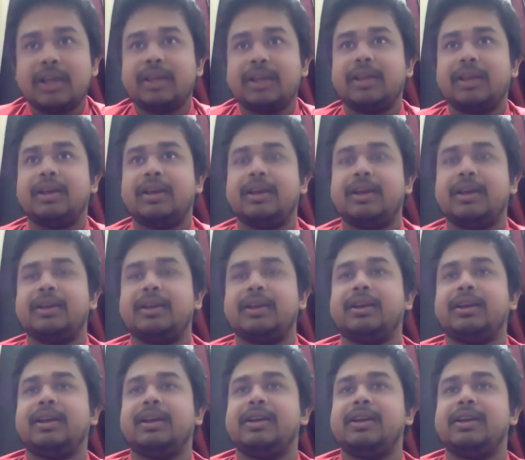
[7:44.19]
He's
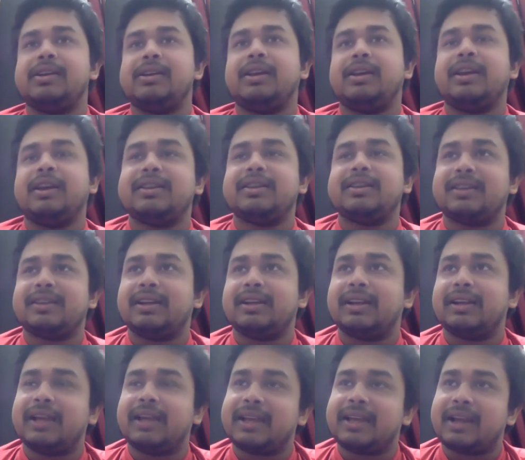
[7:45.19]

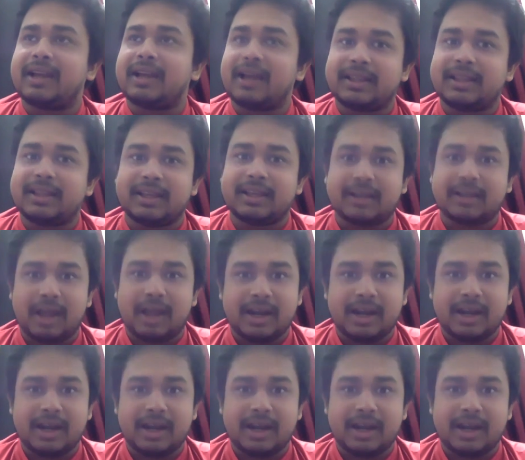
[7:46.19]
like, I think,